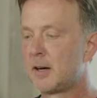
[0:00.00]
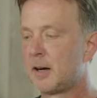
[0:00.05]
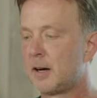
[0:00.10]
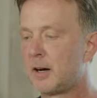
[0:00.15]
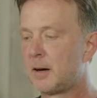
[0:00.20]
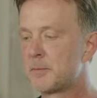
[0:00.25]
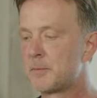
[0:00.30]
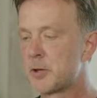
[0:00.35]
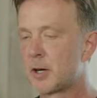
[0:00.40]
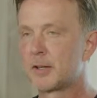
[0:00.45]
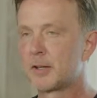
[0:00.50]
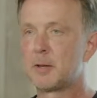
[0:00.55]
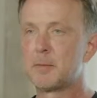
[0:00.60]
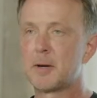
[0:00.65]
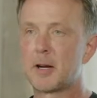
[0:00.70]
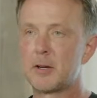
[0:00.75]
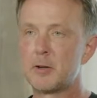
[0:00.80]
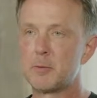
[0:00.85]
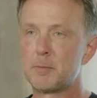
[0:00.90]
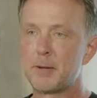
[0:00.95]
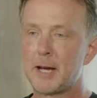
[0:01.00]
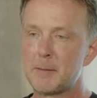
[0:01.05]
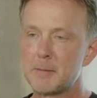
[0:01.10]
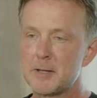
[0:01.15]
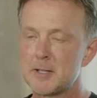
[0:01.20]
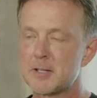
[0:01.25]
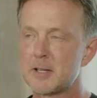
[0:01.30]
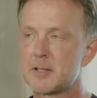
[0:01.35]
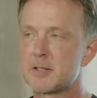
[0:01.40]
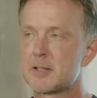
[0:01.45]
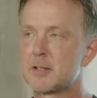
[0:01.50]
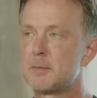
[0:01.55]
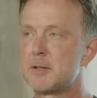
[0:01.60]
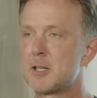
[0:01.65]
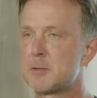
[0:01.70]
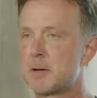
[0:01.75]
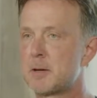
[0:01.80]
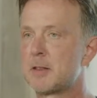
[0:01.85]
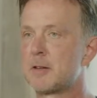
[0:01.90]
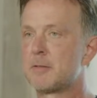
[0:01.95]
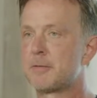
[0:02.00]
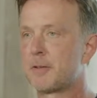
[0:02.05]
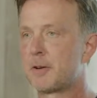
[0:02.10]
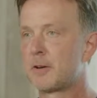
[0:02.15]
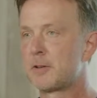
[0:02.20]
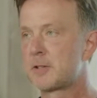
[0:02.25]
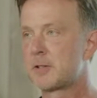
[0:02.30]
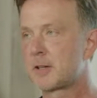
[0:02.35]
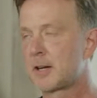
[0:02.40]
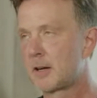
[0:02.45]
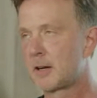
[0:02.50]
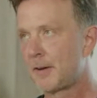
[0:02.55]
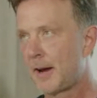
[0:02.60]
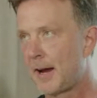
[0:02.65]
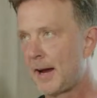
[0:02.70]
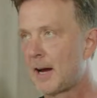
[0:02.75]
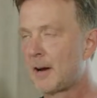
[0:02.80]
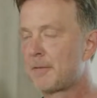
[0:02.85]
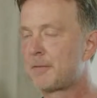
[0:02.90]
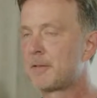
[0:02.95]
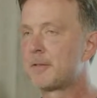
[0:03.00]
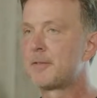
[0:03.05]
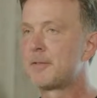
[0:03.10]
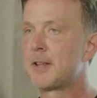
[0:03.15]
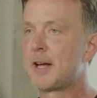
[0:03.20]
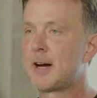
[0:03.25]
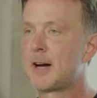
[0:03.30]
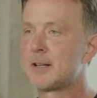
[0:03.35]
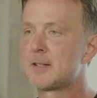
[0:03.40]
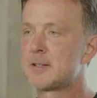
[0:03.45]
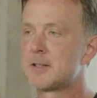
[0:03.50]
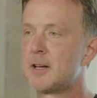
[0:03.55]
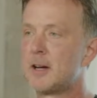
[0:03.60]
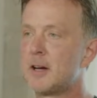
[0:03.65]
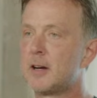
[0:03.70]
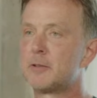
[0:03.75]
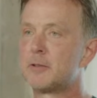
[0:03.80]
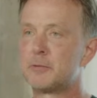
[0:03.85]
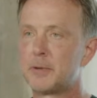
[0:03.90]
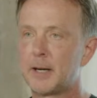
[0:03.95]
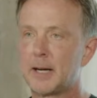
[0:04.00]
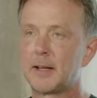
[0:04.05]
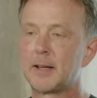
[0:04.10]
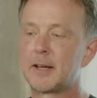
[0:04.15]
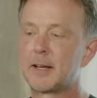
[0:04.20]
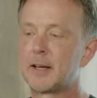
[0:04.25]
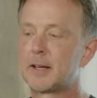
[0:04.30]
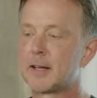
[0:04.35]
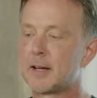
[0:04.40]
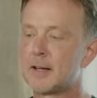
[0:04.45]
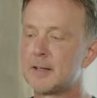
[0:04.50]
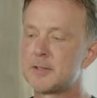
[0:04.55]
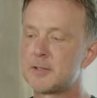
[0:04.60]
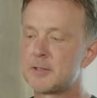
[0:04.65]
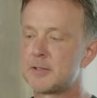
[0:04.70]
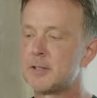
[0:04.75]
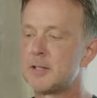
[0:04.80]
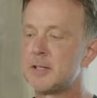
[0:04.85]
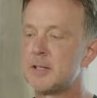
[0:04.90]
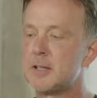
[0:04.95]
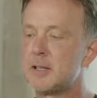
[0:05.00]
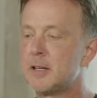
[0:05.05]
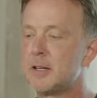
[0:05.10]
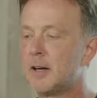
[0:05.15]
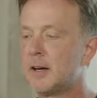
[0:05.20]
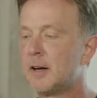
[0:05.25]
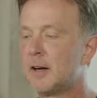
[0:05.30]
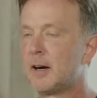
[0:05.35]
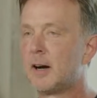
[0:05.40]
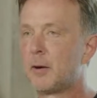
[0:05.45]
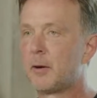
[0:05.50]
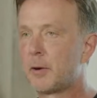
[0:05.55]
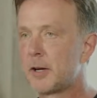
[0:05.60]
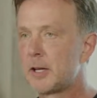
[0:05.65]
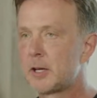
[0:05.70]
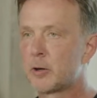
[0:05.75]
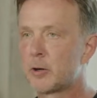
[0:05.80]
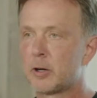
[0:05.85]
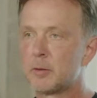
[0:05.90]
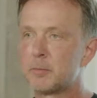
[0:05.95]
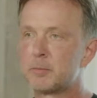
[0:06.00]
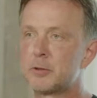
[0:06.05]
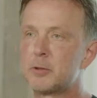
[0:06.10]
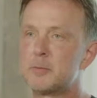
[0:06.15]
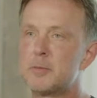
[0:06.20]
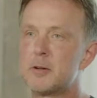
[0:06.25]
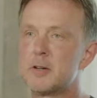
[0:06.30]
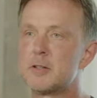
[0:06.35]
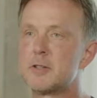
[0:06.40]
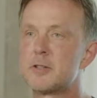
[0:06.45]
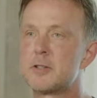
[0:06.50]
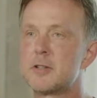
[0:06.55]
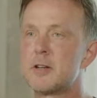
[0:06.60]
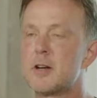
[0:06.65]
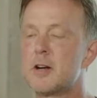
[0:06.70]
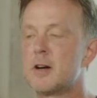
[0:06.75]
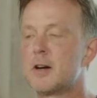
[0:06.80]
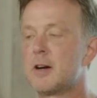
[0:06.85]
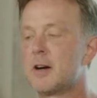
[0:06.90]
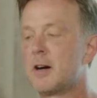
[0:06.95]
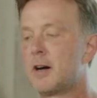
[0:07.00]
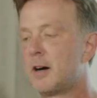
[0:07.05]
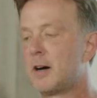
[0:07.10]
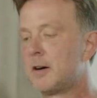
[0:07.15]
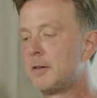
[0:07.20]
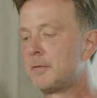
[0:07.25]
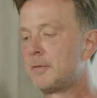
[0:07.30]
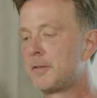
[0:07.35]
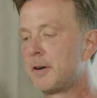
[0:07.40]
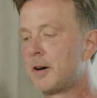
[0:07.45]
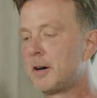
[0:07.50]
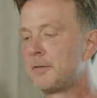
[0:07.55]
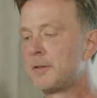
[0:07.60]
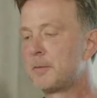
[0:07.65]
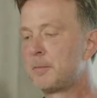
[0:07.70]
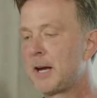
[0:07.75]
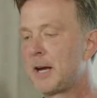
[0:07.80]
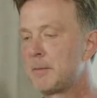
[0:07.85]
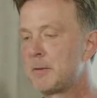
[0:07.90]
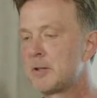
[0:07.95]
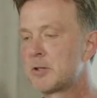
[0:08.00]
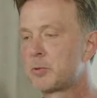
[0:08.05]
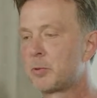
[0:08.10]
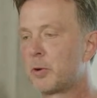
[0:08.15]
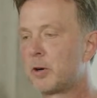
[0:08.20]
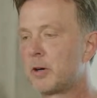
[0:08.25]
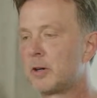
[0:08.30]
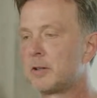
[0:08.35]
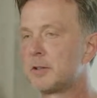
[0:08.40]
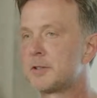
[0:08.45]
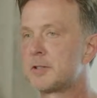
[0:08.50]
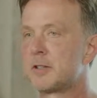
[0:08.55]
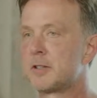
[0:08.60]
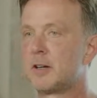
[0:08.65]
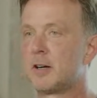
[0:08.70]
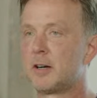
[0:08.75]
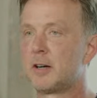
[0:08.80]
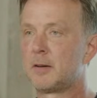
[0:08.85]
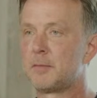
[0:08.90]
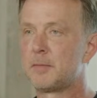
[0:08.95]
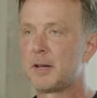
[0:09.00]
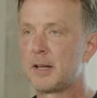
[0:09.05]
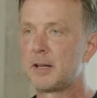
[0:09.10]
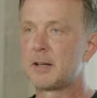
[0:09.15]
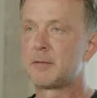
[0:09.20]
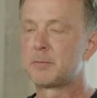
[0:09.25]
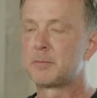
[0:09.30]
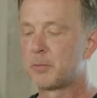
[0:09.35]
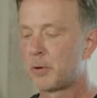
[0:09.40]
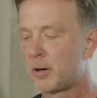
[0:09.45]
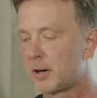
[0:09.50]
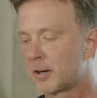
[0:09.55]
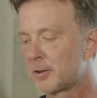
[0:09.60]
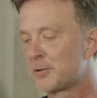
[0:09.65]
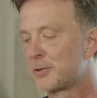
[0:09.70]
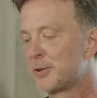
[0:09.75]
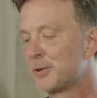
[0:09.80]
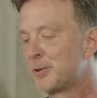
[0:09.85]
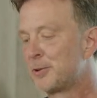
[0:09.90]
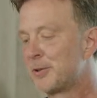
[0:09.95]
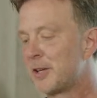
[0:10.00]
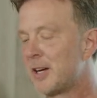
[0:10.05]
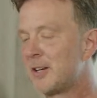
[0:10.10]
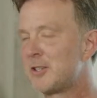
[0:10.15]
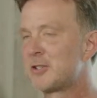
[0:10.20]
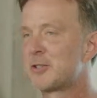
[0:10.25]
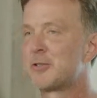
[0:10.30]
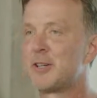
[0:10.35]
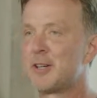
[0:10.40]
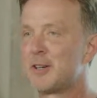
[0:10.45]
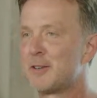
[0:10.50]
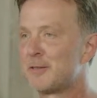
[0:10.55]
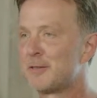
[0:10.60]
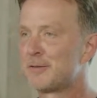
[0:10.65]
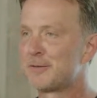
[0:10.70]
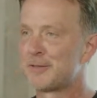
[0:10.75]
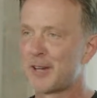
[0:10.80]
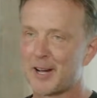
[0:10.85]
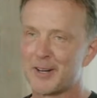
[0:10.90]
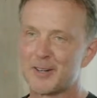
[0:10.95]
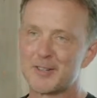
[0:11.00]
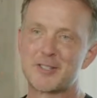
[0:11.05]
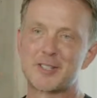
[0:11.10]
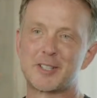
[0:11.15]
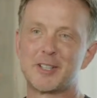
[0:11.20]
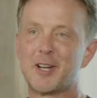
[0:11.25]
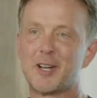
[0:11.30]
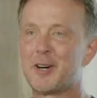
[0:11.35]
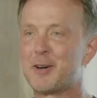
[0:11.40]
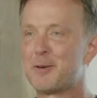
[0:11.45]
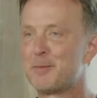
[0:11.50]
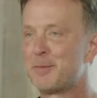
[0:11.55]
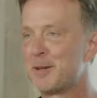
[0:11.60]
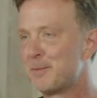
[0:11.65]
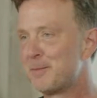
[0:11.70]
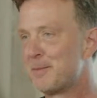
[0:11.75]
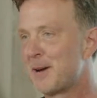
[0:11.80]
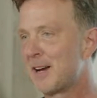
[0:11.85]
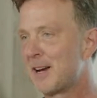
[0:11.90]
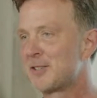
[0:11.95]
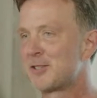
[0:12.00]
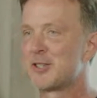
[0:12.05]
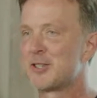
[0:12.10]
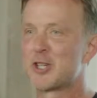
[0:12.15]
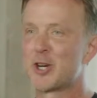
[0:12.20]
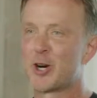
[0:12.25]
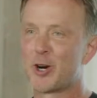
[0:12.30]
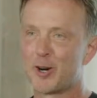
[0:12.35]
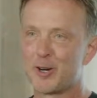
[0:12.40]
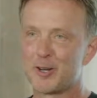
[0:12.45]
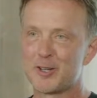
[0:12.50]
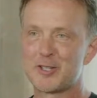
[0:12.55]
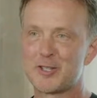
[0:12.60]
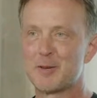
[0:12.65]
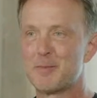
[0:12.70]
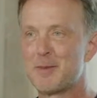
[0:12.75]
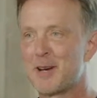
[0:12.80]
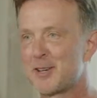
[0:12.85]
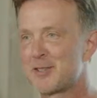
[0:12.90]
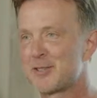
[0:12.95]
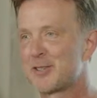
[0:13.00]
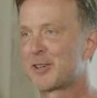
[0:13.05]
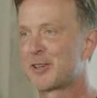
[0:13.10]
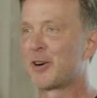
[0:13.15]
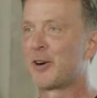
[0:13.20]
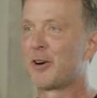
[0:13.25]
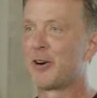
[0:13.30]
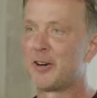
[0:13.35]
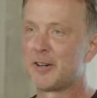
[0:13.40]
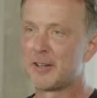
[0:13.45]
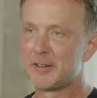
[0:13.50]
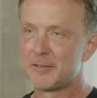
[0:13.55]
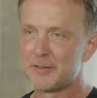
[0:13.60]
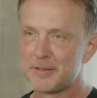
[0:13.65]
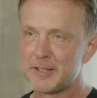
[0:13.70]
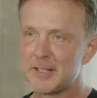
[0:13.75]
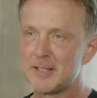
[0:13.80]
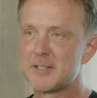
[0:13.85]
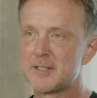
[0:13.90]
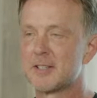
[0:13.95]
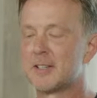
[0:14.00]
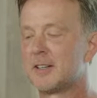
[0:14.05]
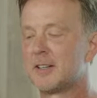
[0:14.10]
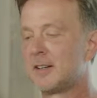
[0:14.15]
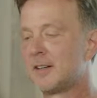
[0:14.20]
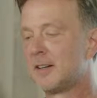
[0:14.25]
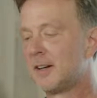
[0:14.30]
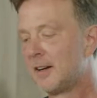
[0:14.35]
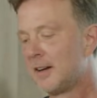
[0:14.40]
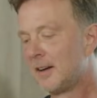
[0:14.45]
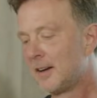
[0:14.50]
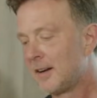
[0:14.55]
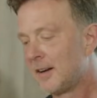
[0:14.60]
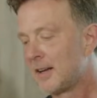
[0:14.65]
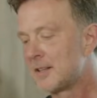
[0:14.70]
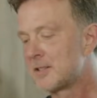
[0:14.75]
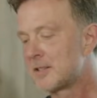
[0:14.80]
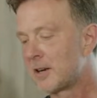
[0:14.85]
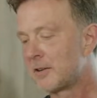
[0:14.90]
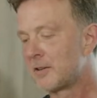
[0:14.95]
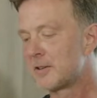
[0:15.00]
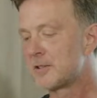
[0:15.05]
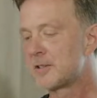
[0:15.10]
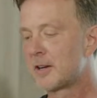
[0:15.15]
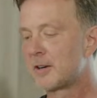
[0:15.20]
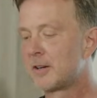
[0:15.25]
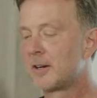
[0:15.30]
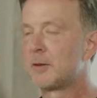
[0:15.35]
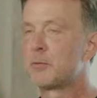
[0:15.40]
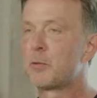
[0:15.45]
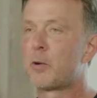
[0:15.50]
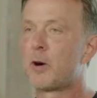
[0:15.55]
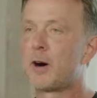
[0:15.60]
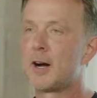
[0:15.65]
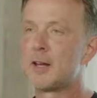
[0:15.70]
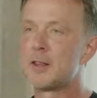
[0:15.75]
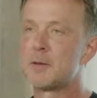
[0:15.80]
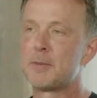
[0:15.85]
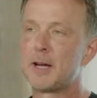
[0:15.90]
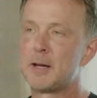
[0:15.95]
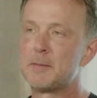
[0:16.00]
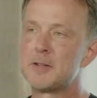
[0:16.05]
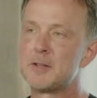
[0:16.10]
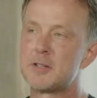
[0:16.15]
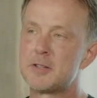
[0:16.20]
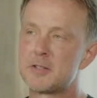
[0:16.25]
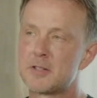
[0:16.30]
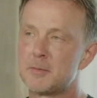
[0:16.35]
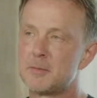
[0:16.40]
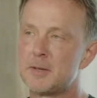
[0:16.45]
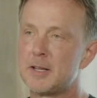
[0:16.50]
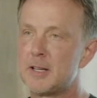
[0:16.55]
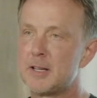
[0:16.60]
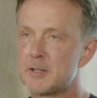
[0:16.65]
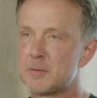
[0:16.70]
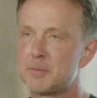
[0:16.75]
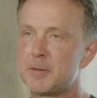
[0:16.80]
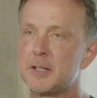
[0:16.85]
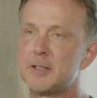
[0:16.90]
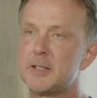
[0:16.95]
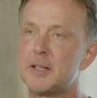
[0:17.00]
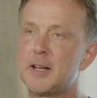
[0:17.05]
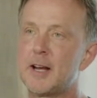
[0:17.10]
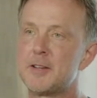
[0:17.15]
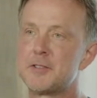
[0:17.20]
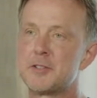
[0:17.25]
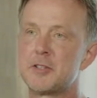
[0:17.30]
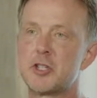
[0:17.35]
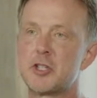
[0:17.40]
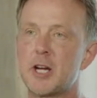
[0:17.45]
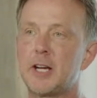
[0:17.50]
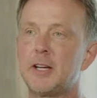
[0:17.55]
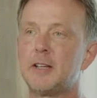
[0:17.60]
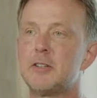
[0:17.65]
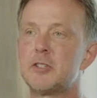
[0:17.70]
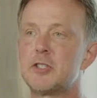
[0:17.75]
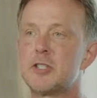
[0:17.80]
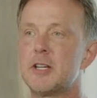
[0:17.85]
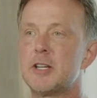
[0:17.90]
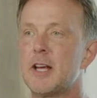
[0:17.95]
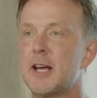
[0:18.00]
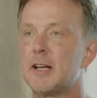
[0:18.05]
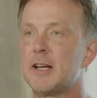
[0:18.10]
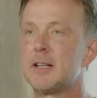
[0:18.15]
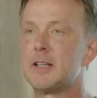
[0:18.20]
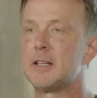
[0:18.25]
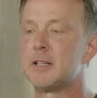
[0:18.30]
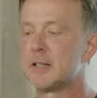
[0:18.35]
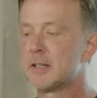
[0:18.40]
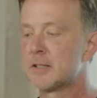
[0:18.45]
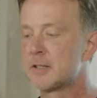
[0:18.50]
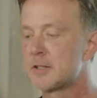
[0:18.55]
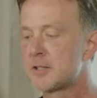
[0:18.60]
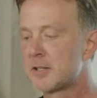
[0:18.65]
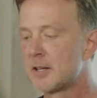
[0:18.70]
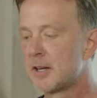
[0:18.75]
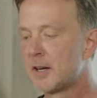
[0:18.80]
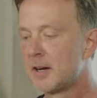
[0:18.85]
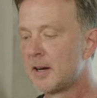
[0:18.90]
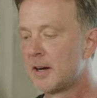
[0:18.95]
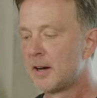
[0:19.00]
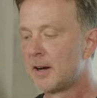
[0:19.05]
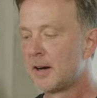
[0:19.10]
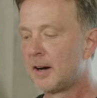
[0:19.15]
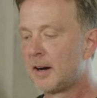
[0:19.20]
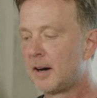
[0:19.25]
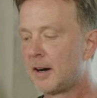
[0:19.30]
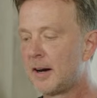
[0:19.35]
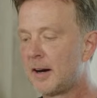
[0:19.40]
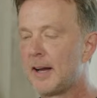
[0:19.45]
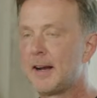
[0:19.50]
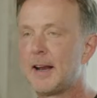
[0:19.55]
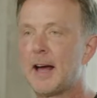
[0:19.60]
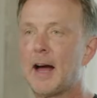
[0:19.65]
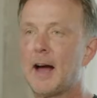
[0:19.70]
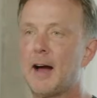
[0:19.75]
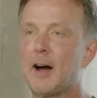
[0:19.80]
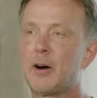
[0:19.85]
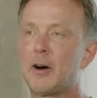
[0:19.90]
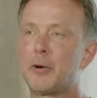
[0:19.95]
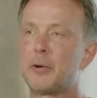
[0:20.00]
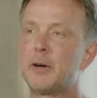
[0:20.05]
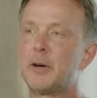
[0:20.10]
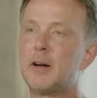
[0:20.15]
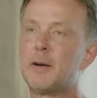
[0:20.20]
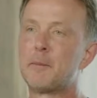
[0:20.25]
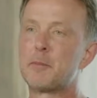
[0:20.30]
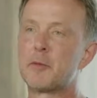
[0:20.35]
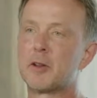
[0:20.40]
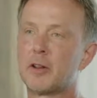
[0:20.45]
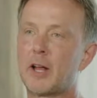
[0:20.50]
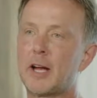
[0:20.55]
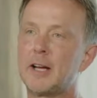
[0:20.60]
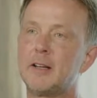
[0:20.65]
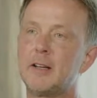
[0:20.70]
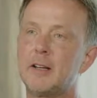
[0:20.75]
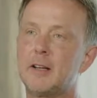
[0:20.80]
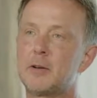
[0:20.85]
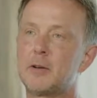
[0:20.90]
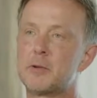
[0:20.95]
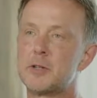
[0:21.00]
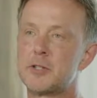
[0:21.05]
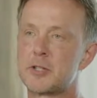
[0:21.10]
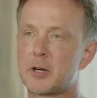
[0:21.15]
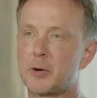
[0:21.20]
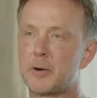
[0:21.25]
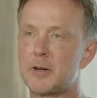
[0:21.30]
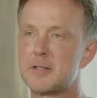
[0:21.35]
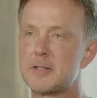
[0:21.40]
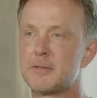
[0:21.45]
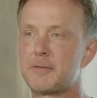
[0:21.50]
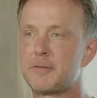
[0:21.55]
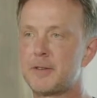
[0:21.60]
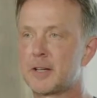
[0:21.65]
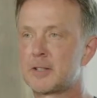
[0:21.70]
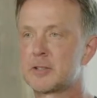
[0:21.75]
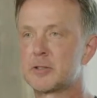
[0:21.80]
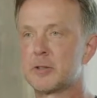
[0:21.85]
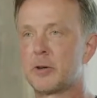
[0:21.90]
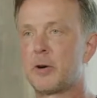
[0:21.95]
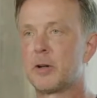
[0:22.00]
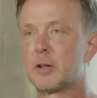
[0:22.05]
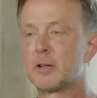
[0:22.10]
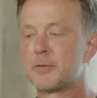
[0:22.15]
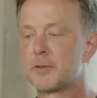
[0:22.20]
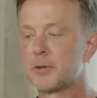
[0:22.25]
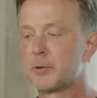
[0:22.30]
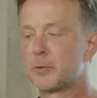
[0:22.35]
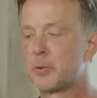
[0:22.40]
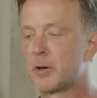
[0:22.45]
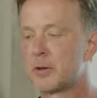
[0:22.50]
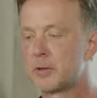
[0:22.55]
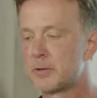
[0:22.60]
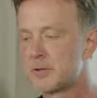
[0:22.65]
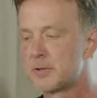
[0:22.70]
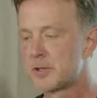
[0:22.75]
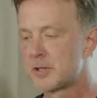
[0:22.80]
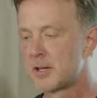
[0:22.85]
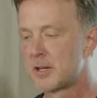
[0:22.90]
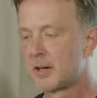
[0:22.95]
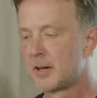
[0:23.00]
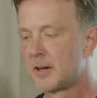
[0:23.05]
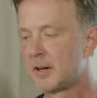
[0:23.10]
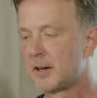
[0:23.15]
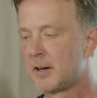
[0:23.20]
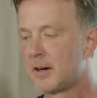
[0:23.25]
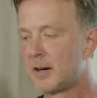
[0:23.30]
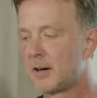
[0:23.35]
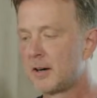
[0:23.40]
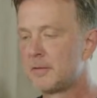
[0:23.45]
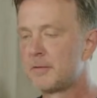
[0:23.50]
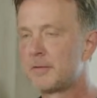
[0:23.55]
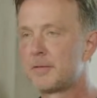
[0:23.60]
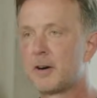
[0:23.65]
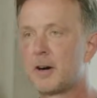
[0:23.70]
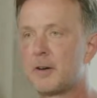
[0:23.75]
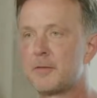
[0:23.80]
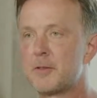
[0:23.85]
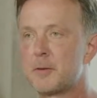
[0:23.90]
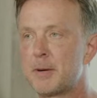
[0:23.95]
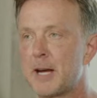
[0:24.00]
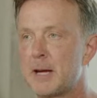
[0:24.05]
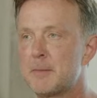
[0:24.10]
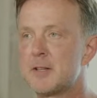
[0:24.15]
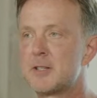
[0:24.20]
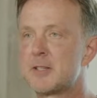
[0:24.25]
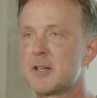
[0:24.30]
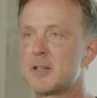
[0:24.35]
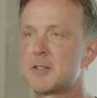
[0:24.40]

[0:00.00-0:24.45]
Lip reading: talking about a new payment system. He spent the first kind of half of that railing against the what he called boomers of the payments world. And he walked through the history of Diners Club and MasterCharge to MasterCard and Visa, et cetera, and why the payment system, in his opinion, hasn't changed in 80 years, and how Lightning was going to fix all of the woes of the payment